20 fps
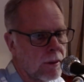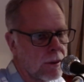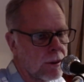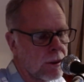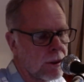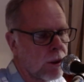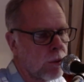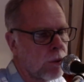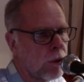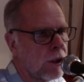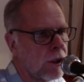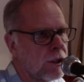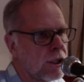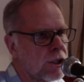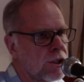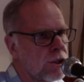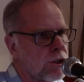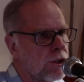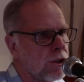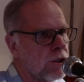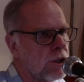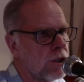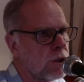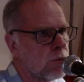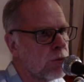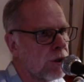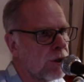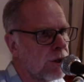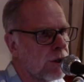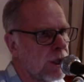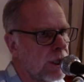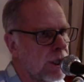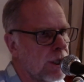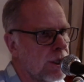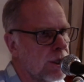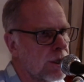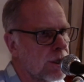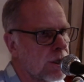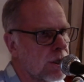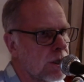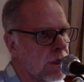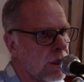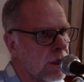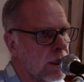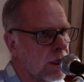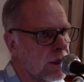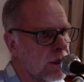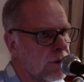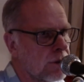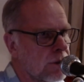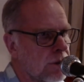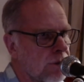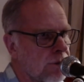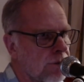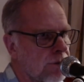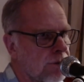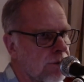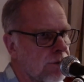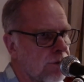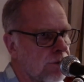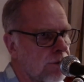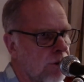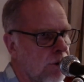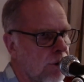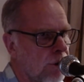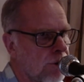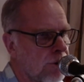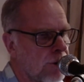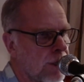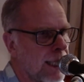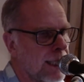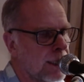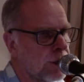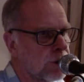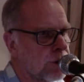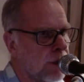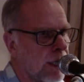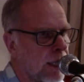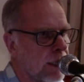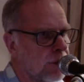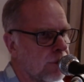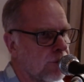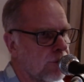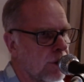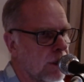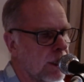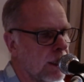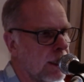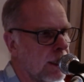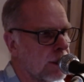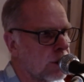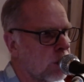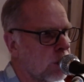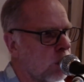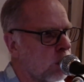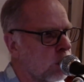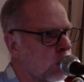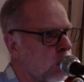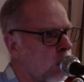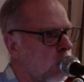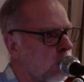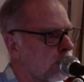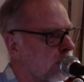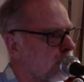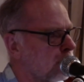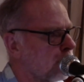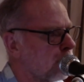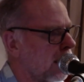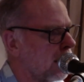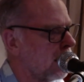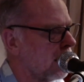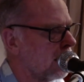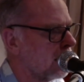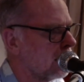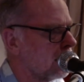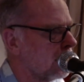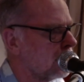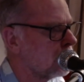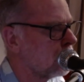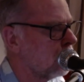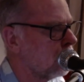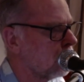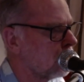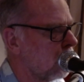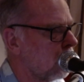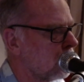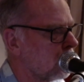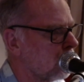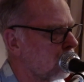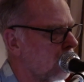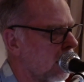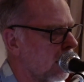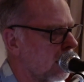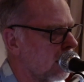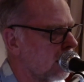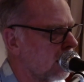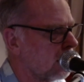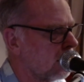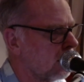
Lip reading: word that's used with this 4th tetrad is called contemplating. It's called contemplating.